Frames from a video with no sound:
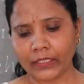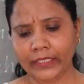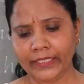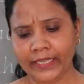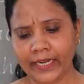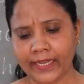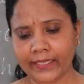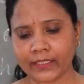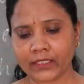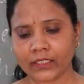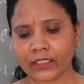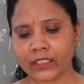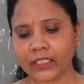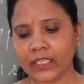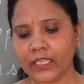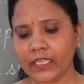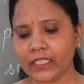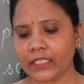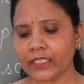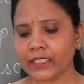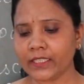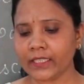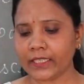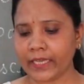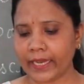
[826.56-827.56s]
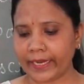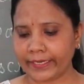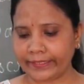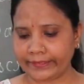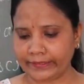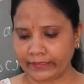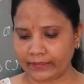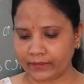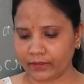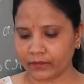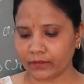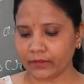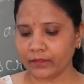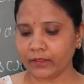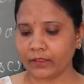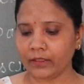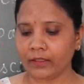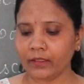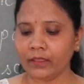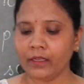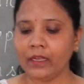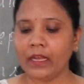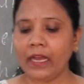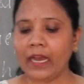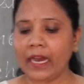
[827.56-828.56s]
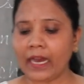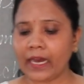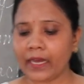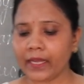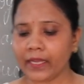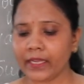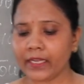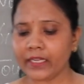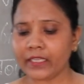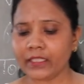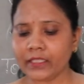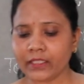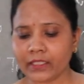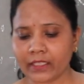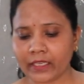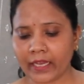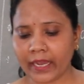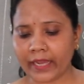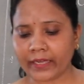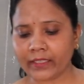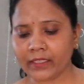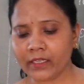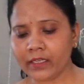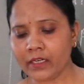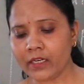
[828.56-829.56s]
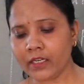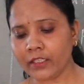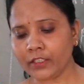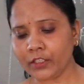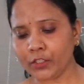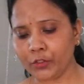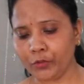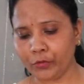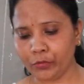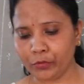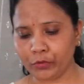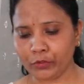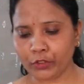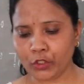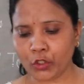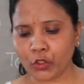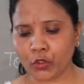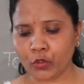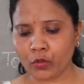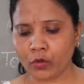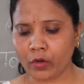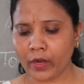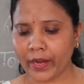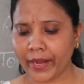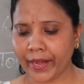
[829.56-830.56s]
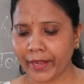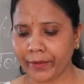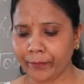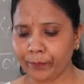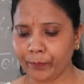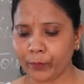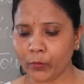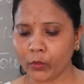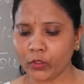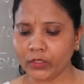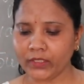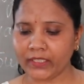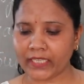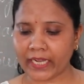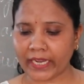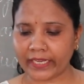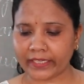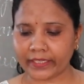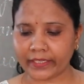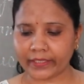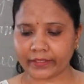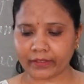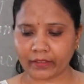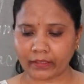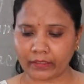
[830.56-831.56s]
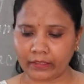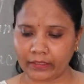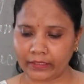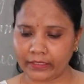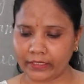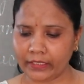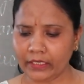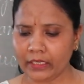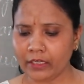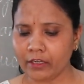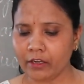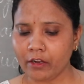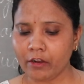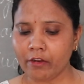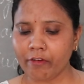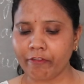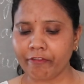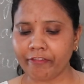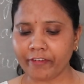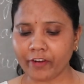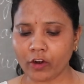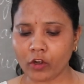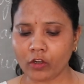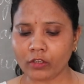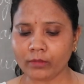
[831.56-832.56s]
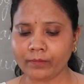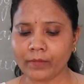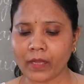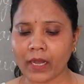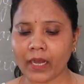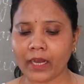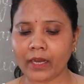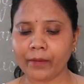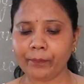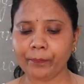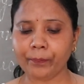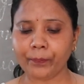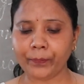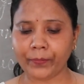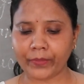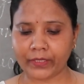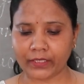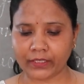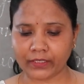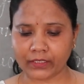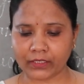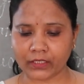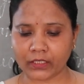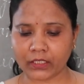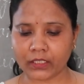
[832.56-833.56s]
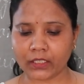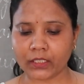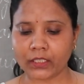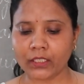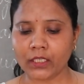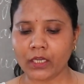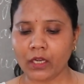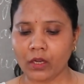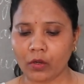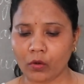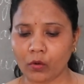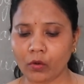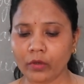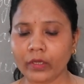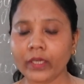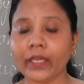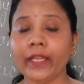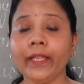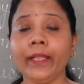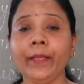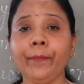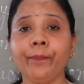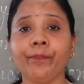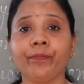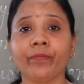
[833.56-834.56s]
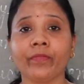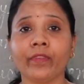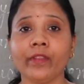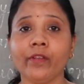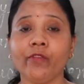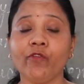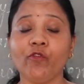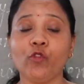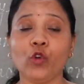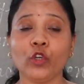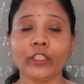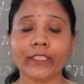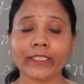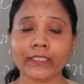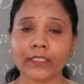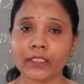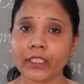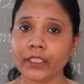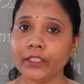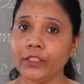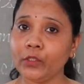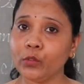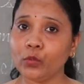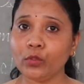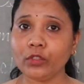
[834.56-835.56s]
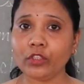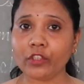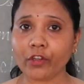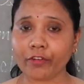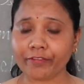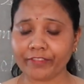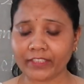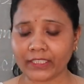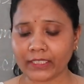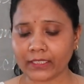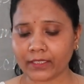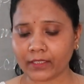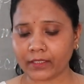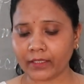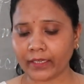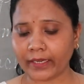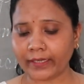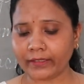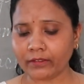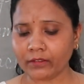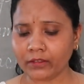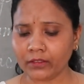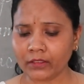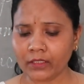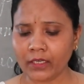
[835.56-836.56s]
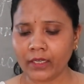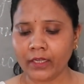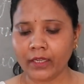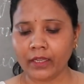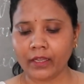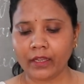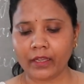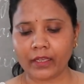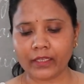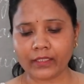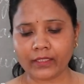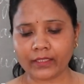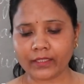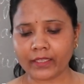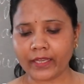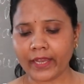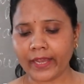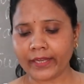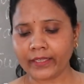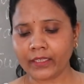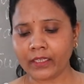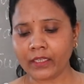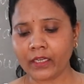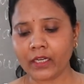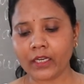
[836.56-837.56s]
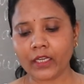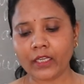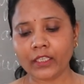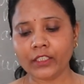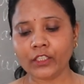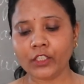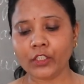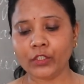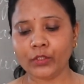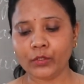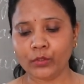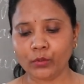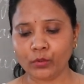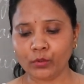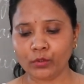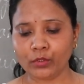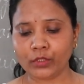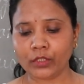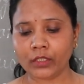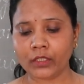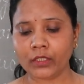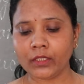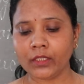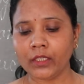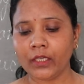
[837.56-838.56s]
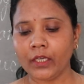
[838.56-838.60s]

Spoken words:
next, scanner. A scanner is used to input directly from a page. Okay, what is the use of a scanner? A scanner is used